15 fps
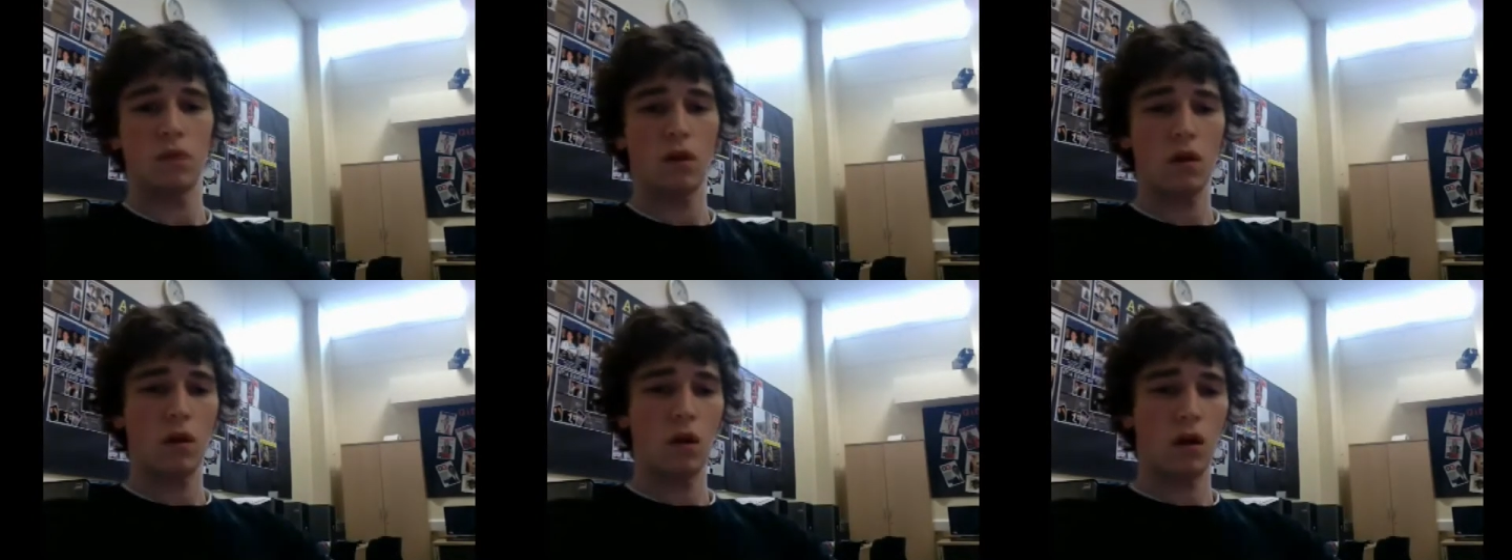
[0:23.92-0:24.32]

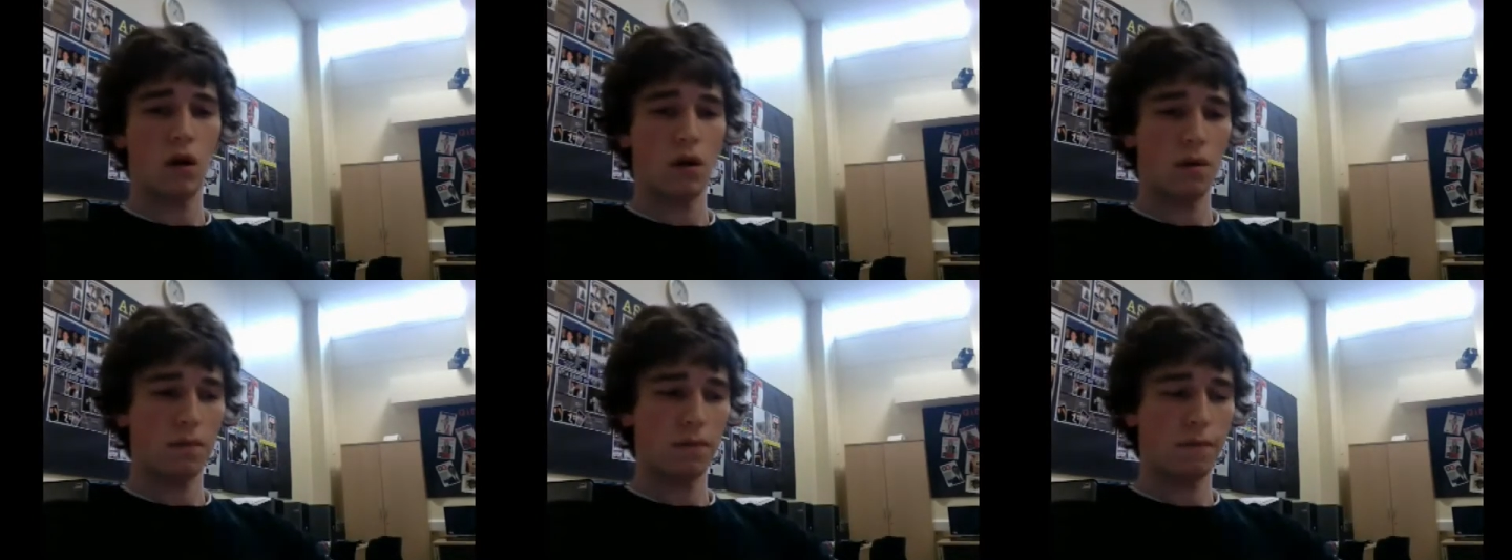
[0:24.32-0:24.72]

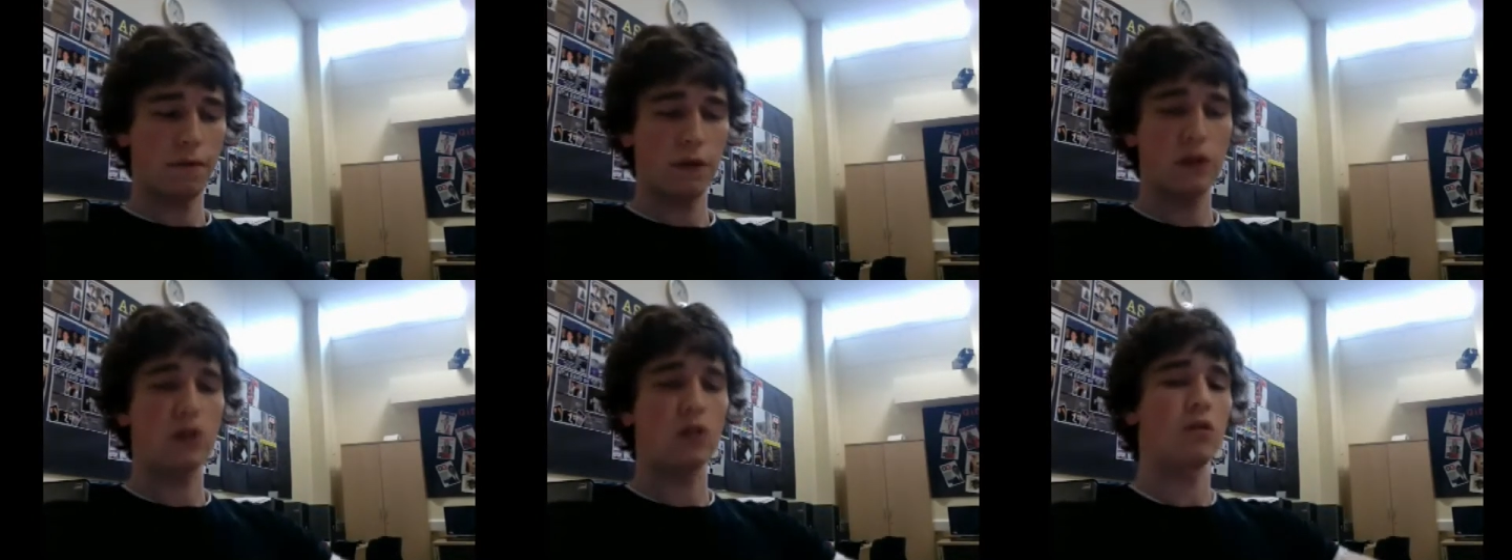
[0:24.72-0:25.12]

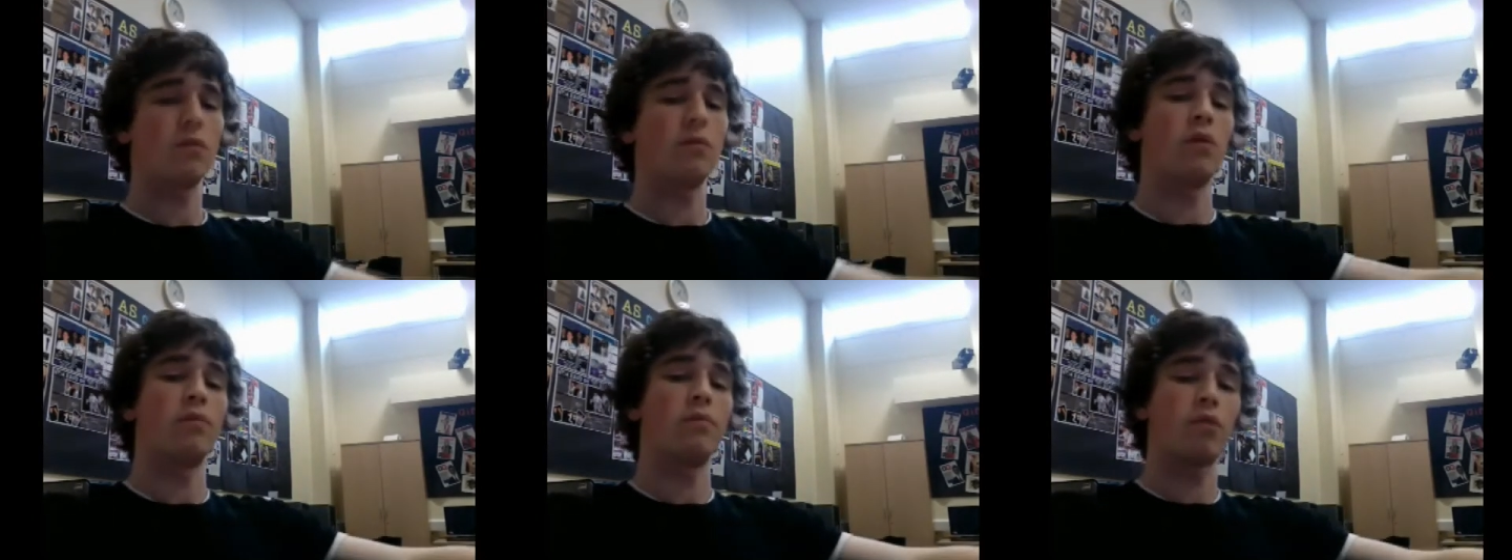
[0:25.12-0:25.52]

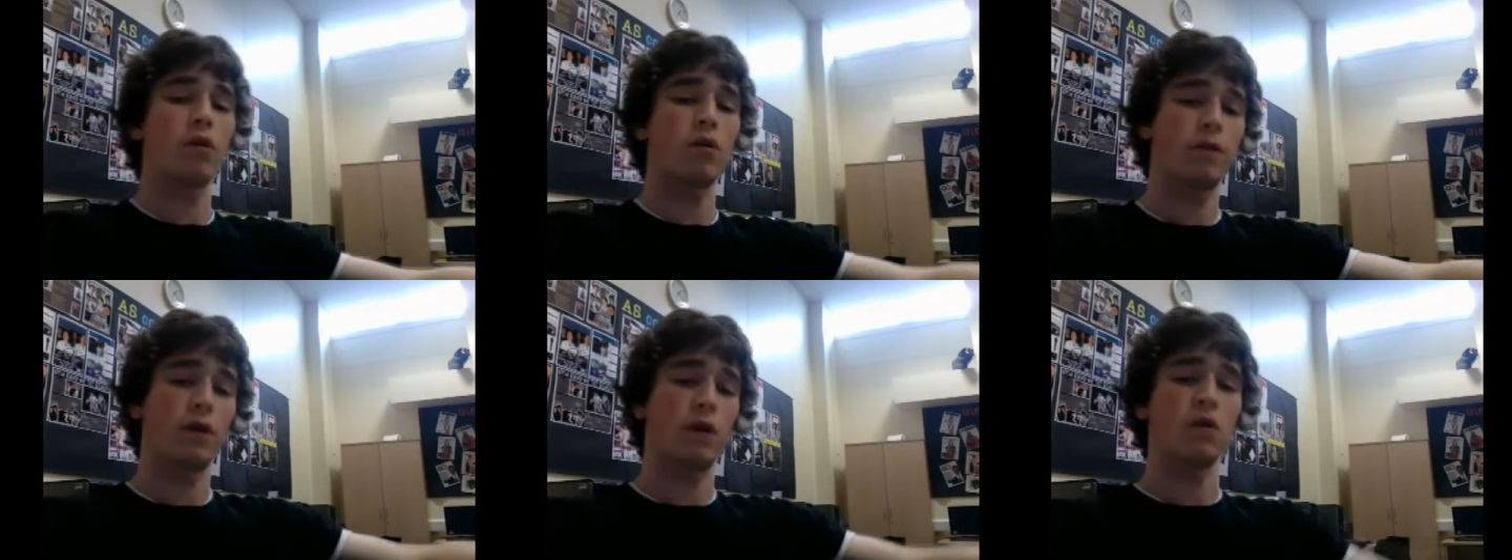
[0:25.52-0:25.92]
on
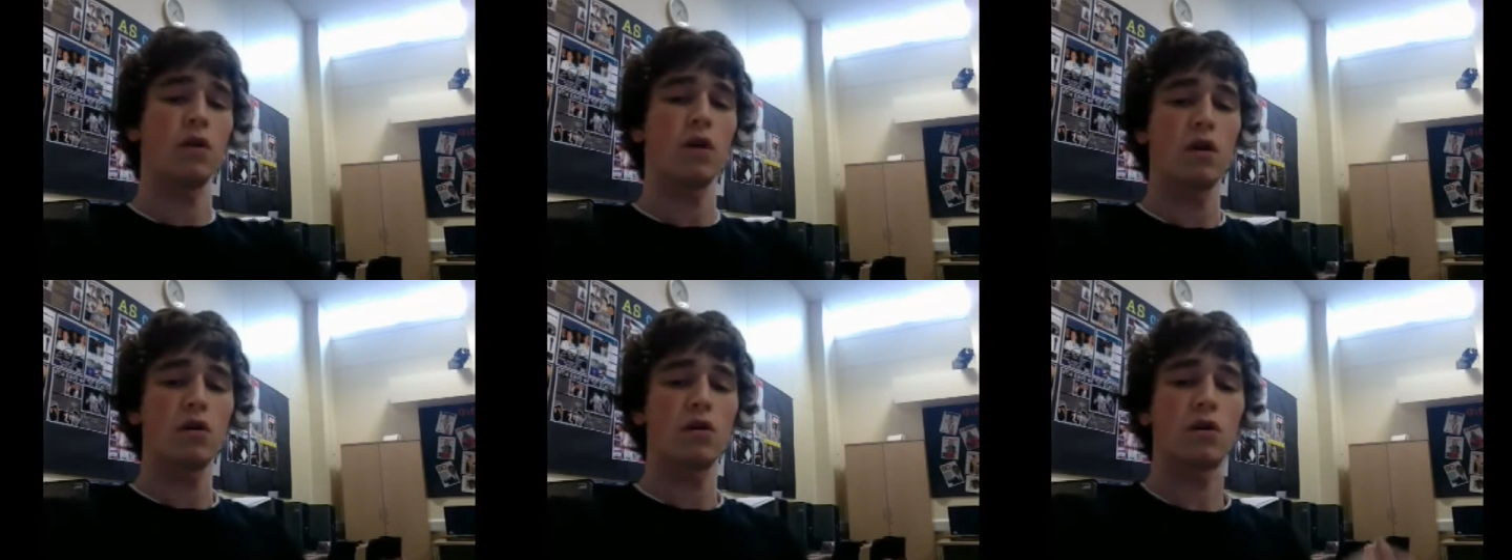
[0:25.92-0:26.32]
profile,
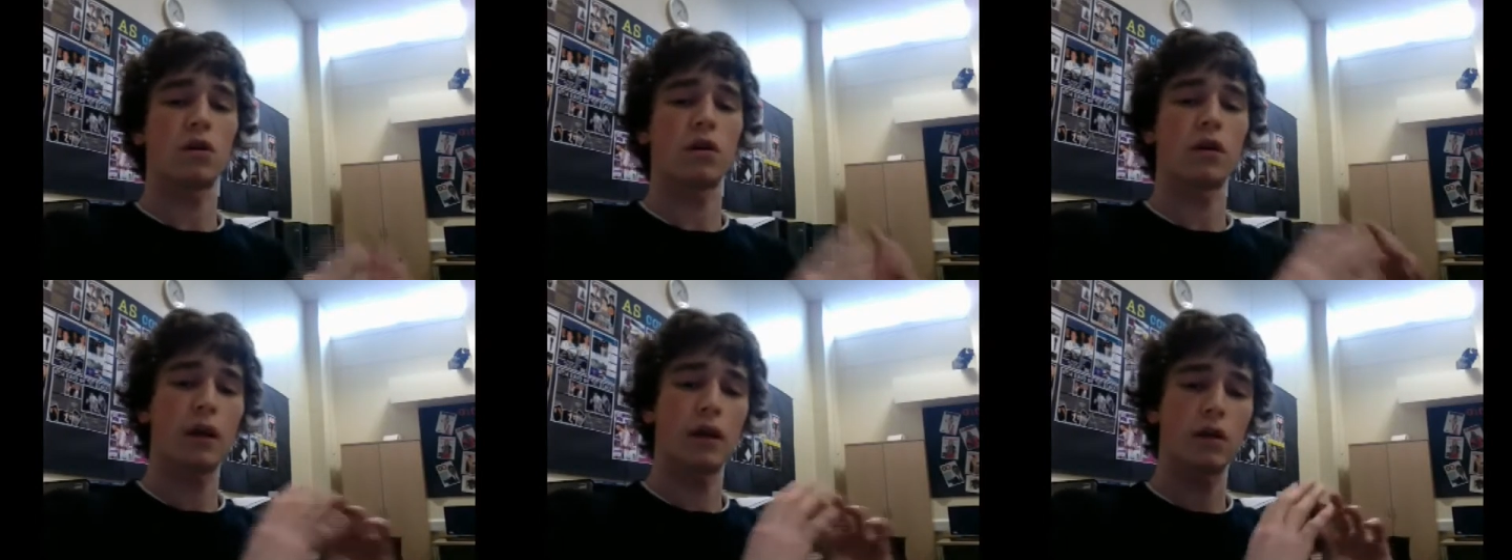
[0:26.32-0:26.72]
so I can
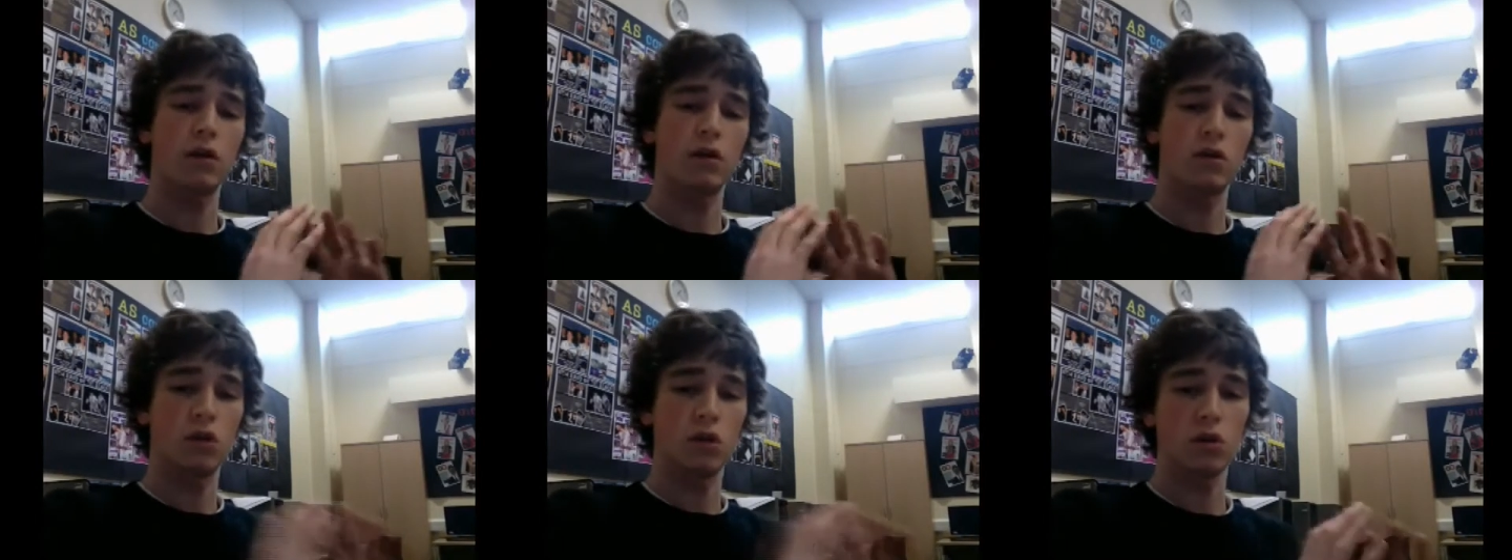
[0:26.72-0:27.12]
get
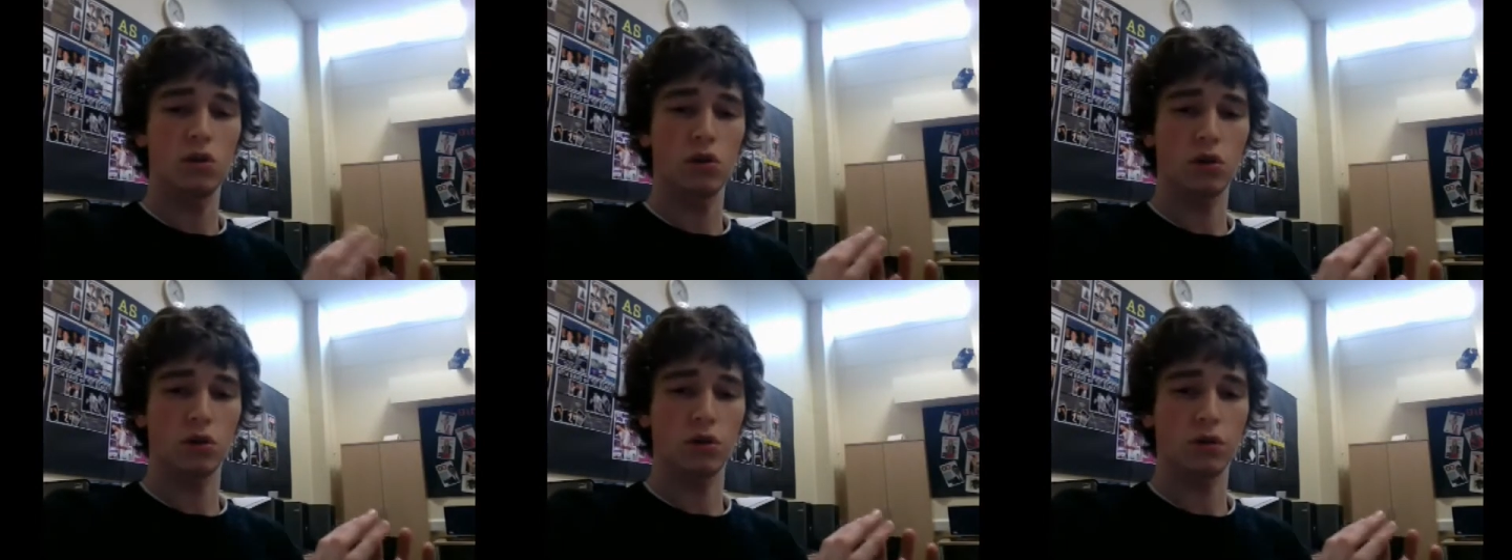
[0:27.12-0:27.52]
good 2
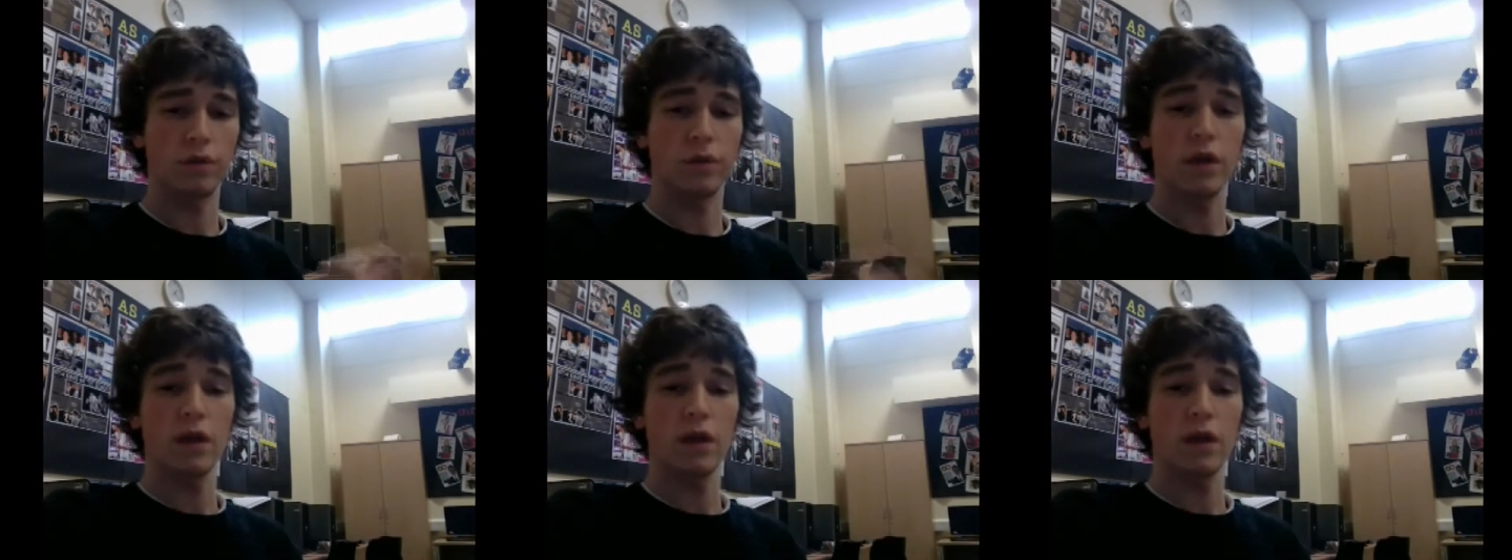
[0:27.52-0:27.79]
shots of them.